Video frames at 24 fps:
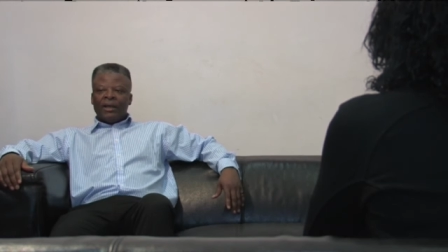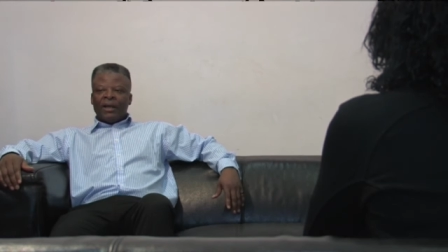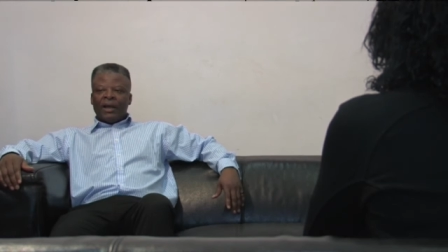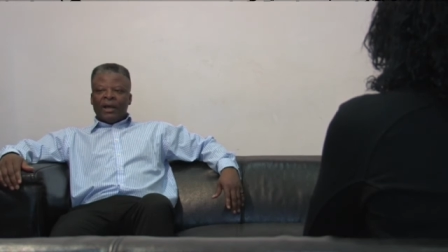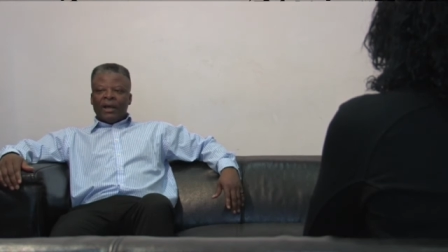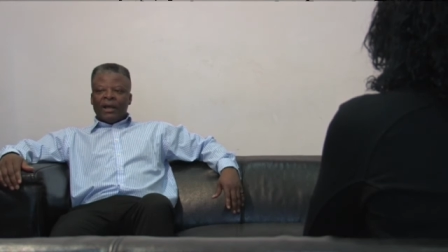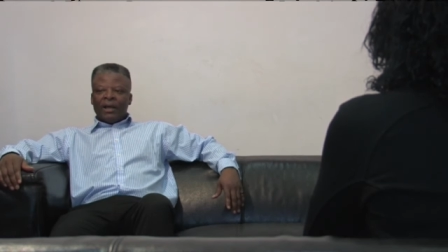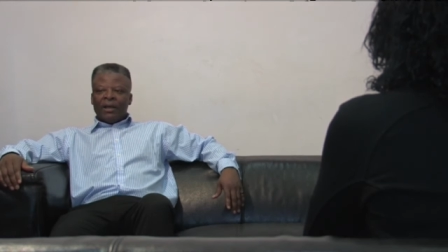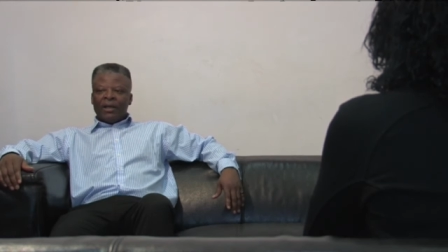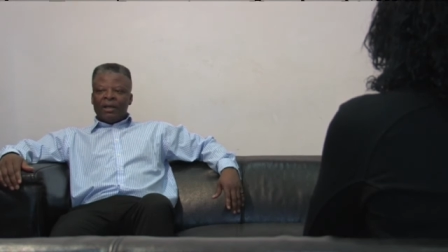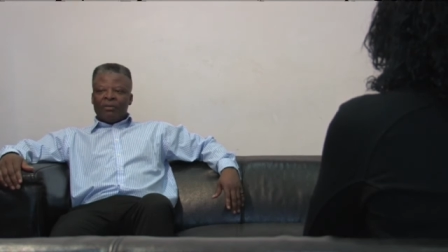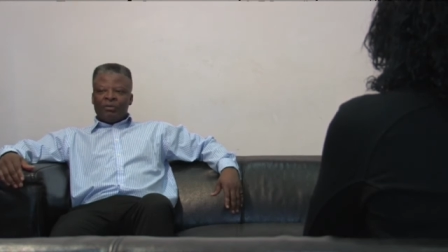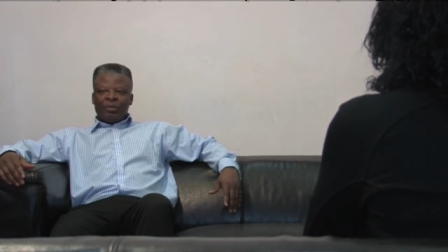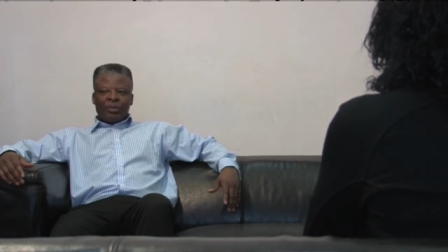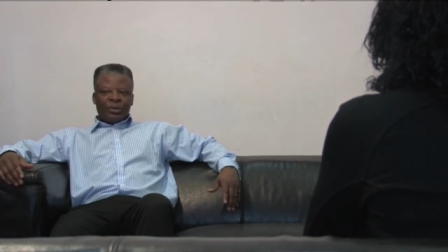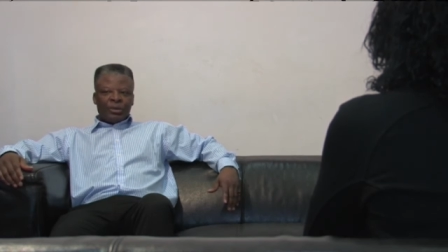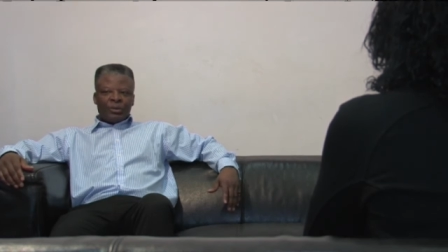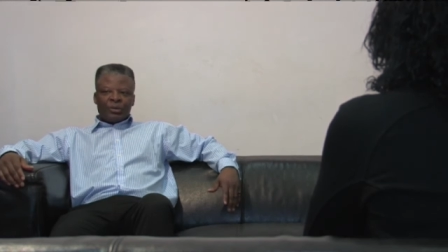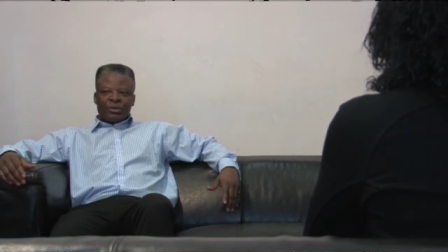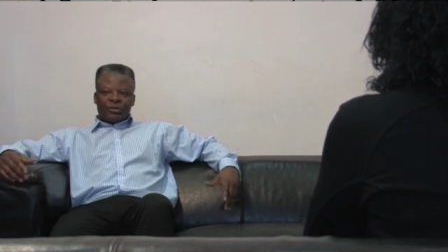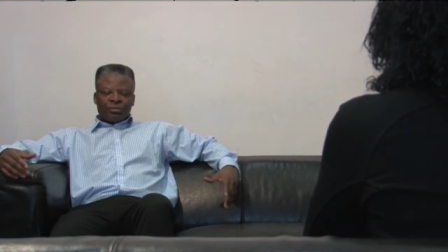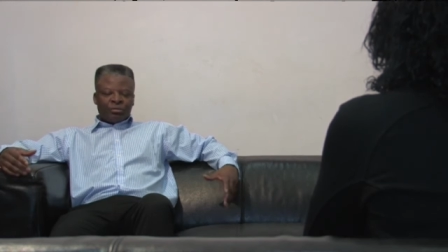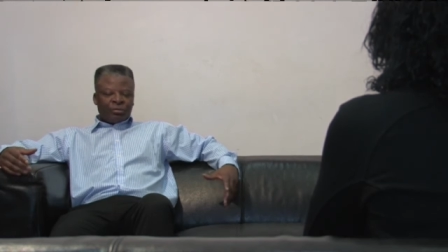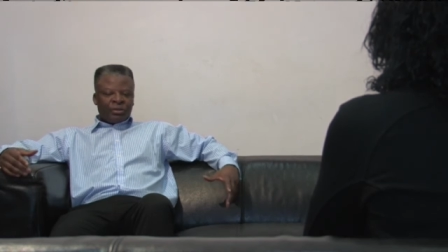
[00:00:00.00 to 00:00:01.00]
and everybody
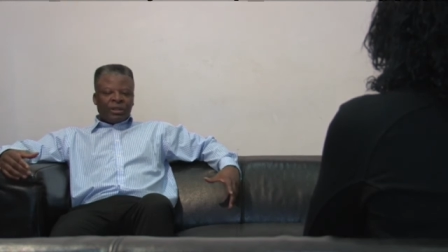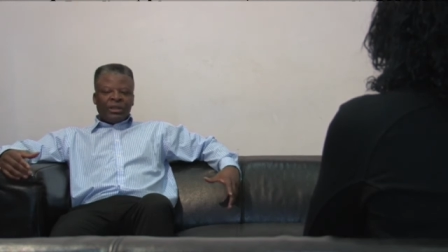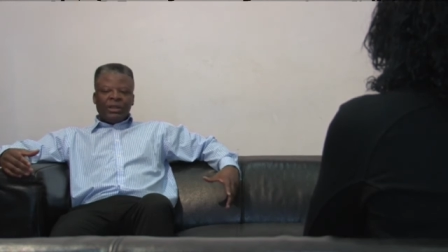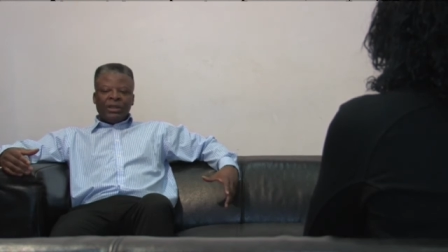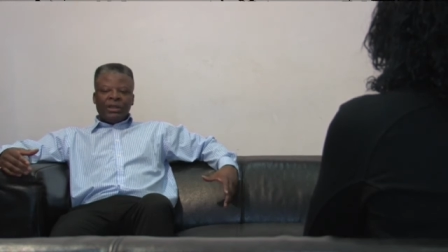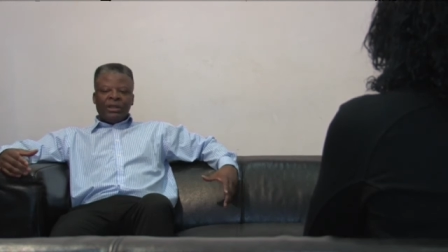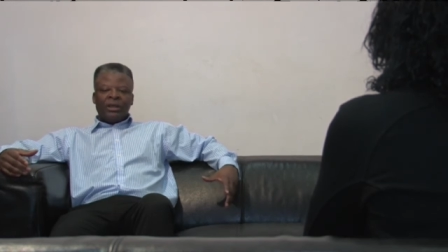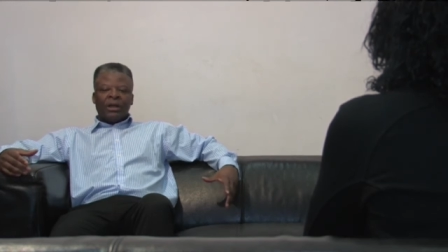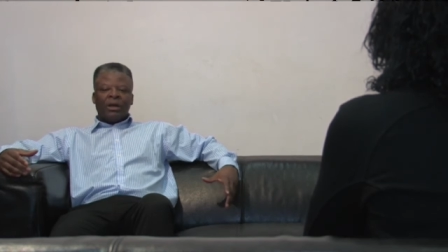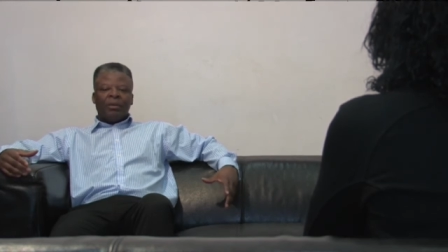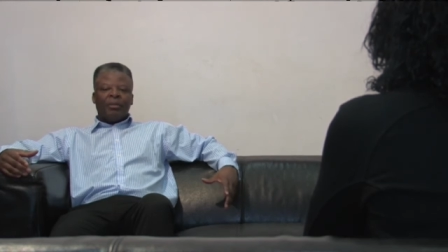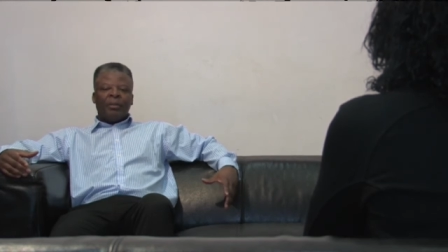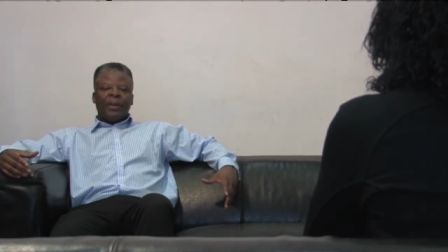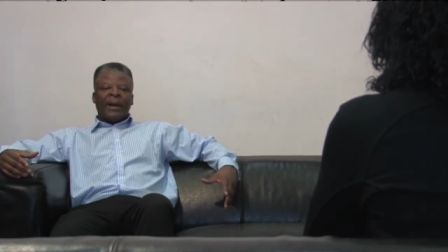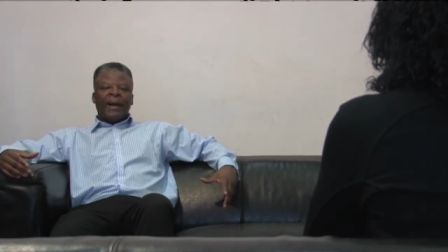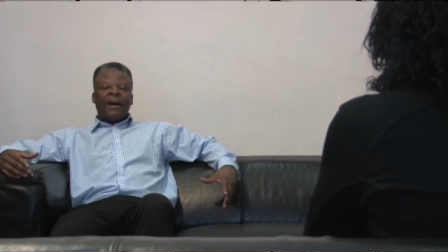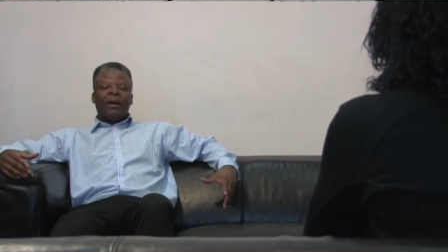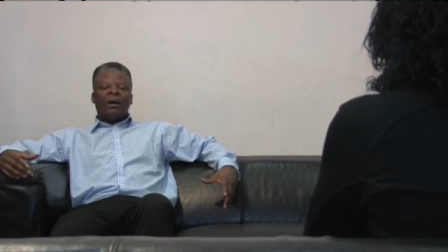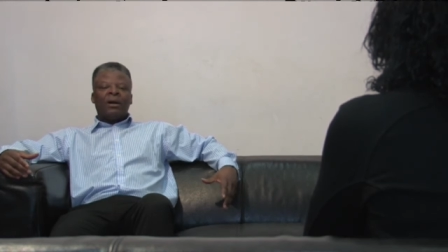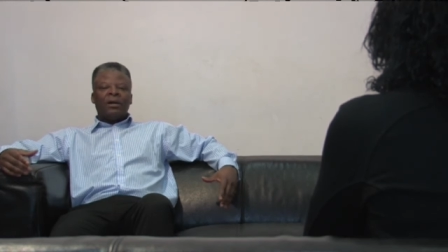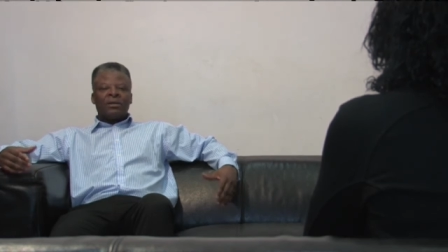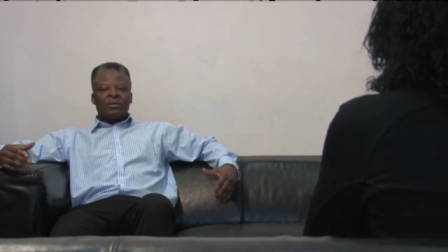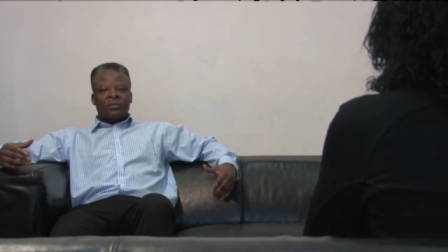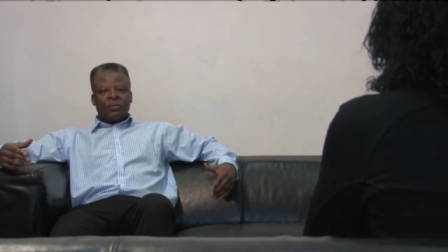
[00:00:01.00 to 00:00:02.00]
was really
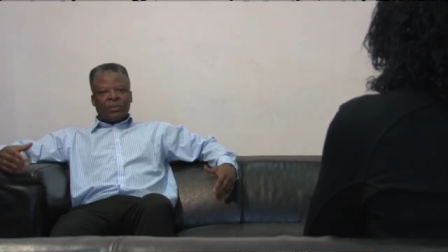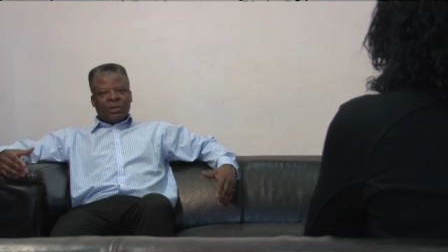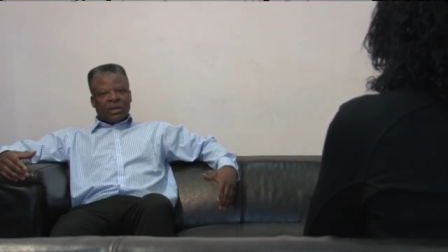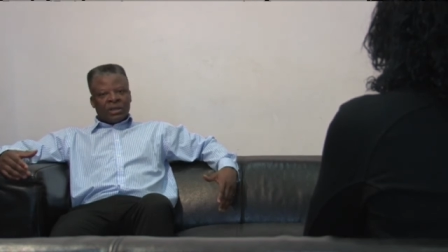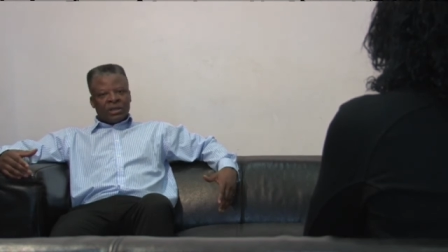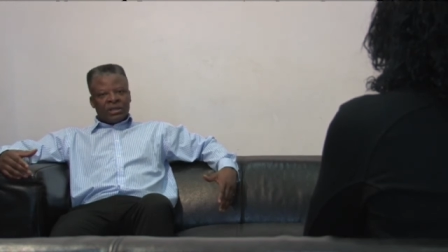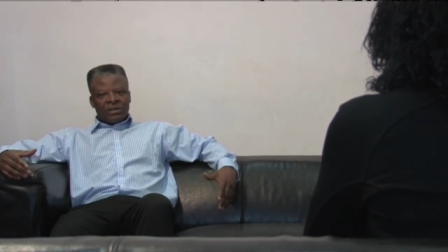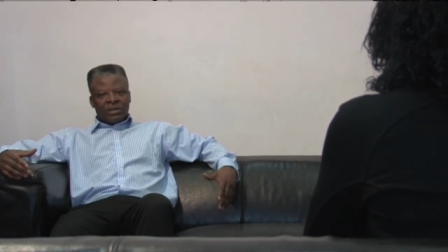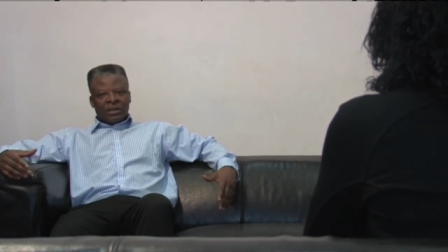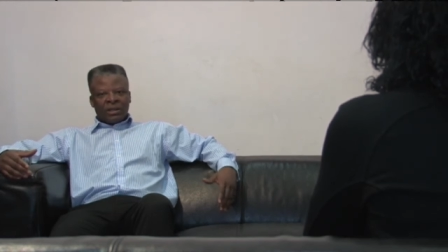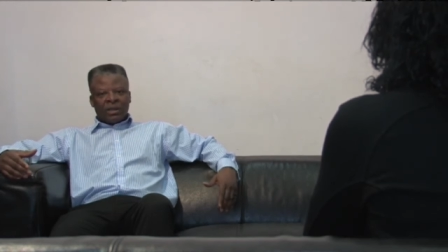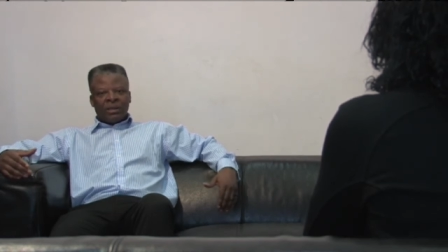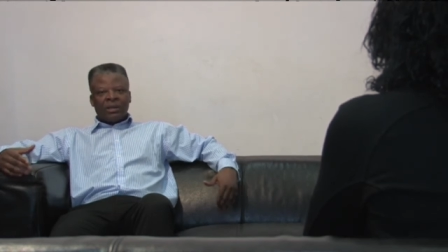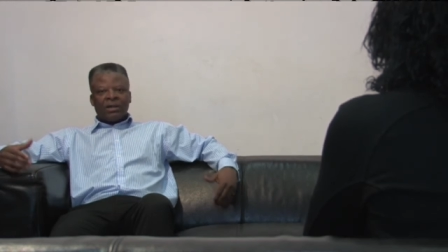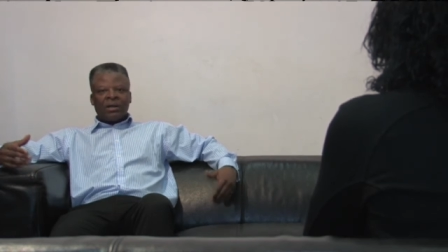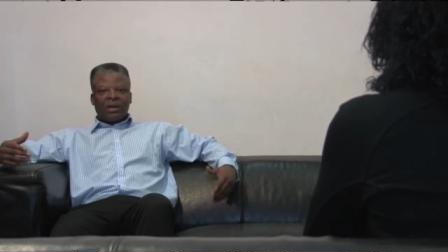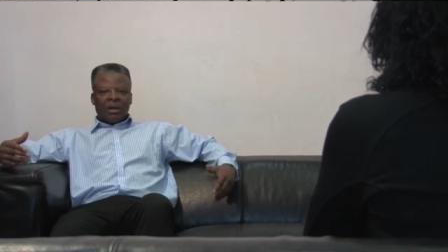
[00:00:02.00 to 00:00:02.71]
about us working together,